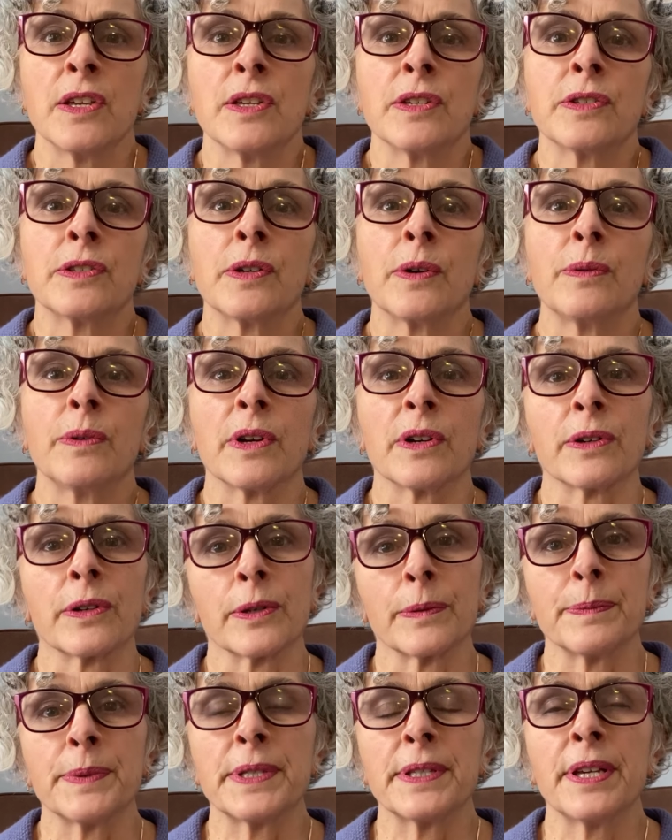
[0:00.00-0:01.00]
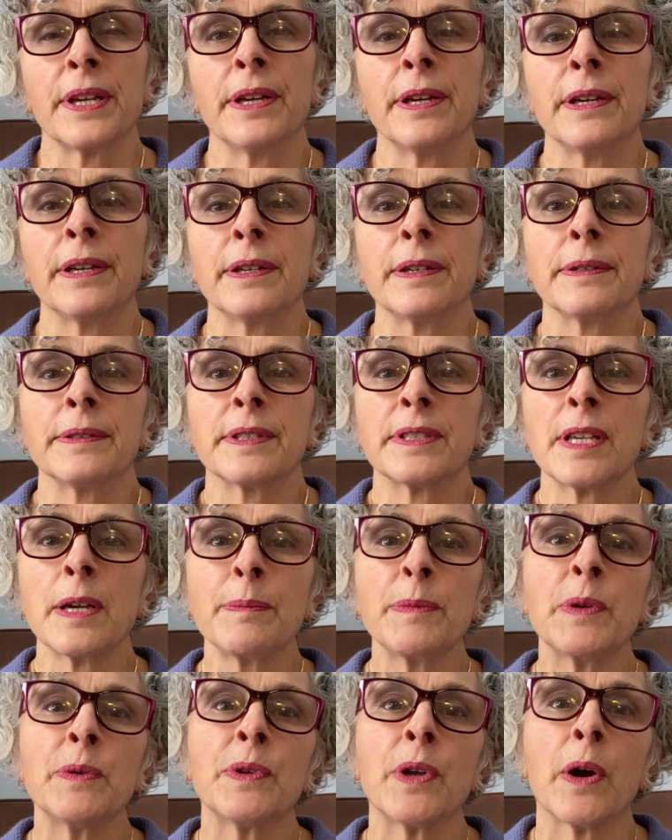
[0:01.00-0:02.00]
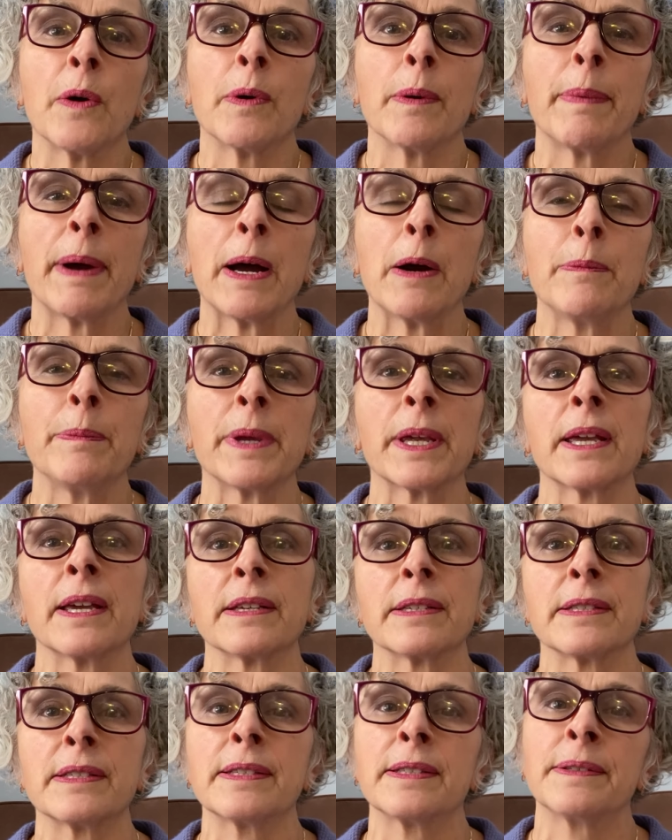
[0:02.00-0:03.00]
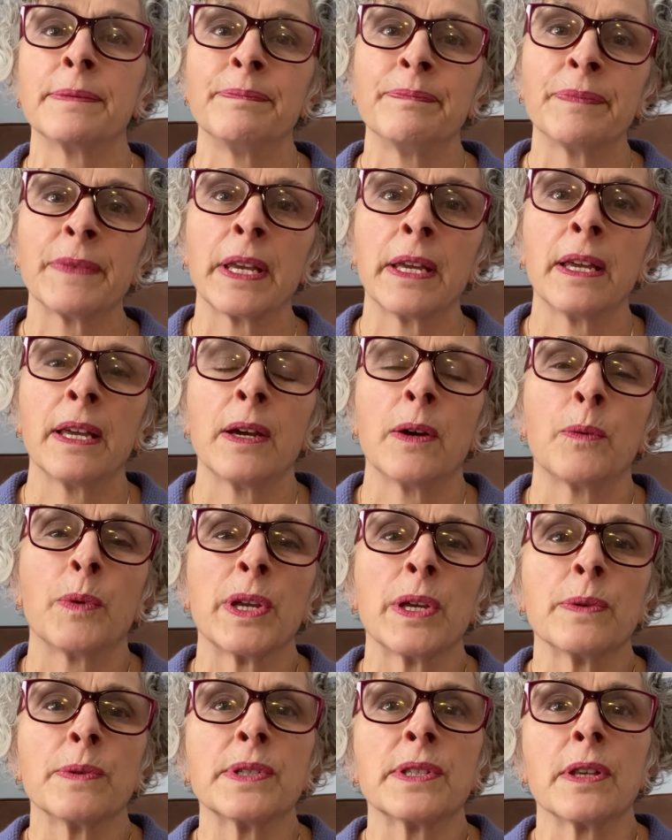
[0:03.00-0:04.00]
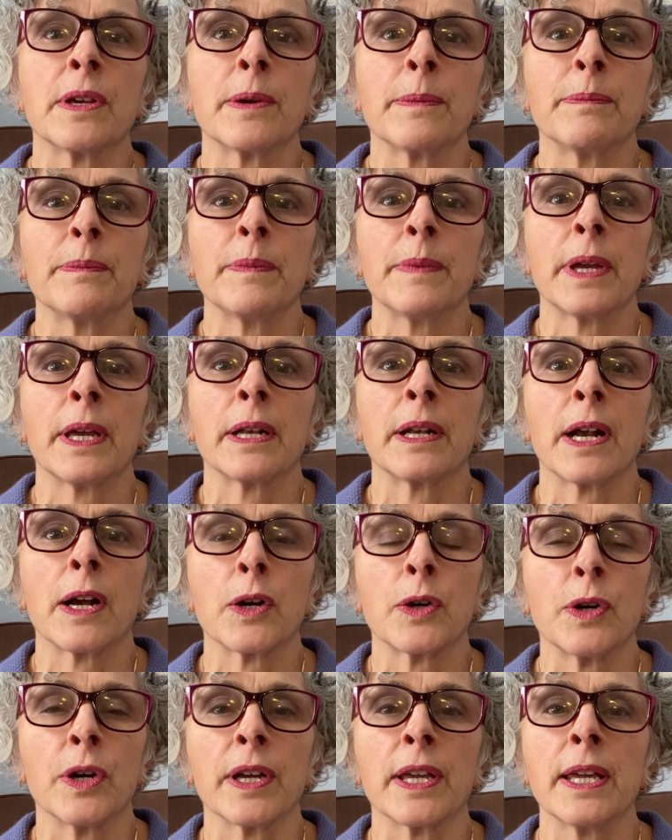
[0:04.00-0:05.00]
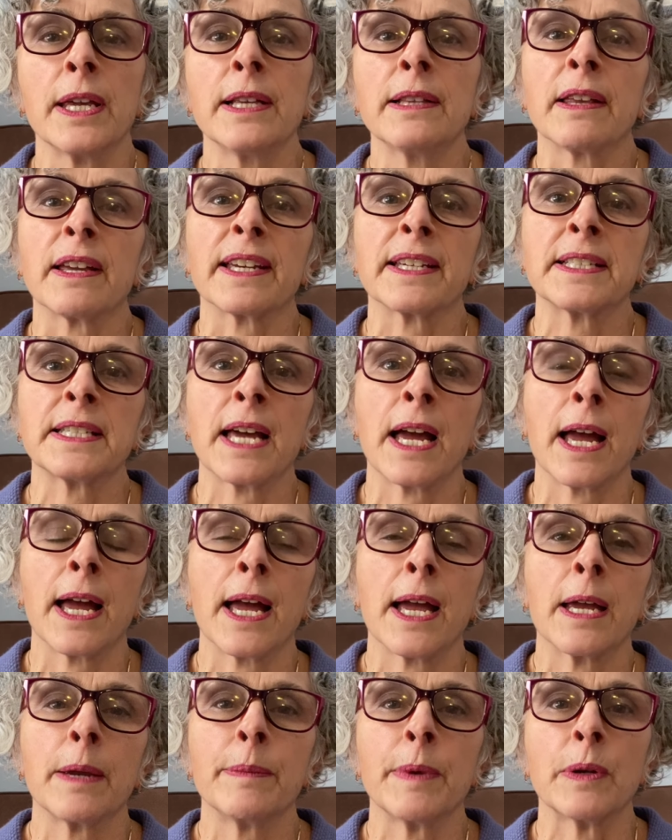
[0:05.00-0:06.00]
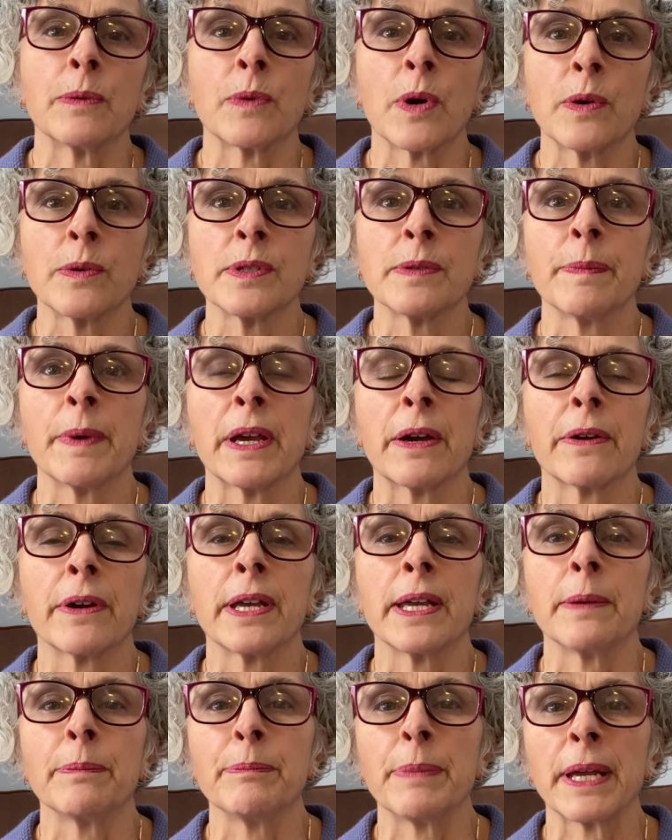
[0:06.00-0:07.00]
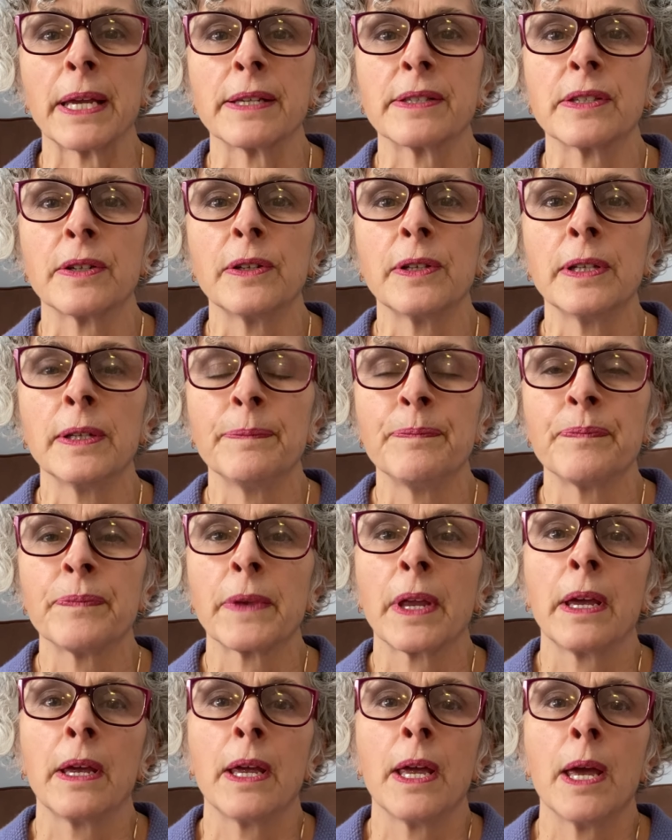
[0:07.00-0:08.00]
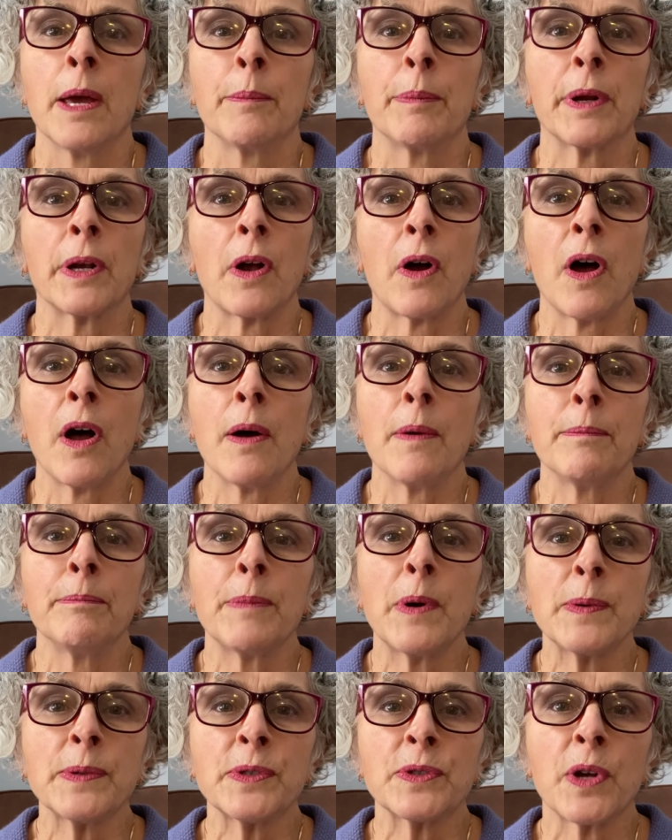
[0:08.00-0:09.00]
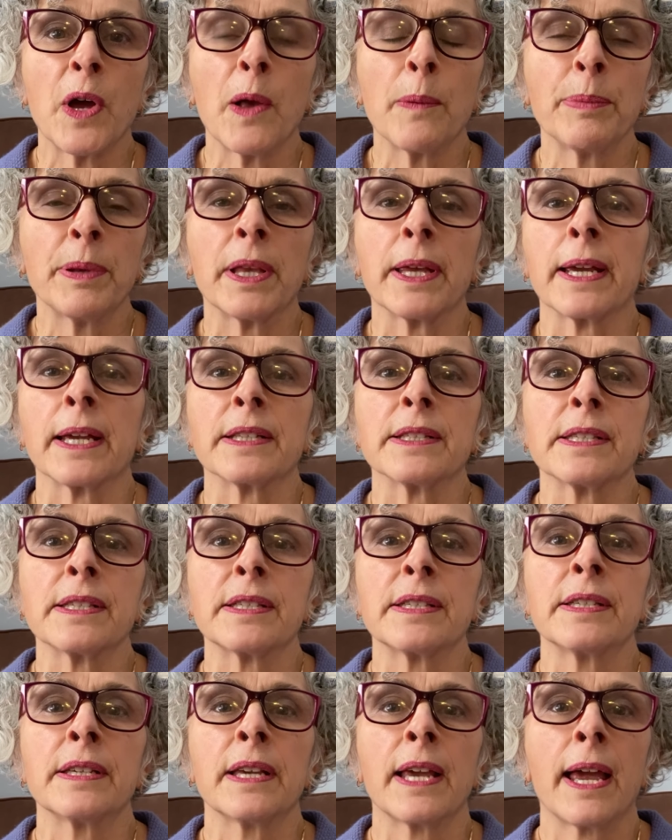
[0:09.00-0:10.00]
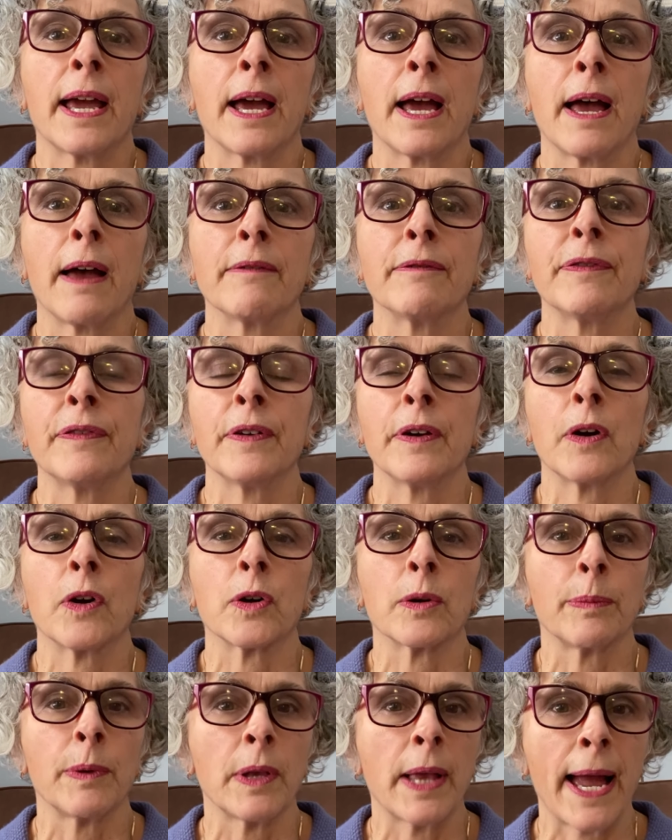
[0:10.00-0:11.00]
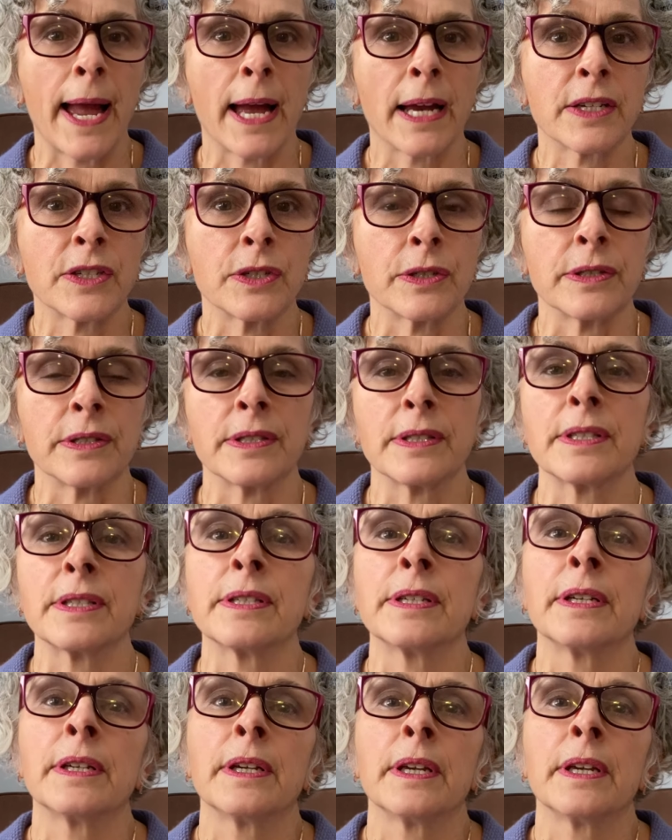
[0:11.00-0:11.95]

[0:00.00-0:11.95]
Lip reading: So herbs, some you know about because we use them in our cooking, like thyme and rosemary and basil. But most all plants have herbal actions,